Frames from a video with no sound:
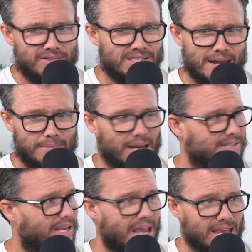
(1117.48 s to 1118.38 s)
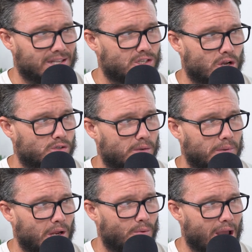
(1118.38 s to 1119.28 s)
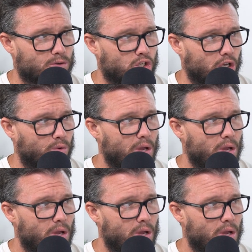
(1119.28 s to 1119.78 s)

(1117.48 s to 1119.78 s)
to 10 minutes, like, hey, get to know somebody around you.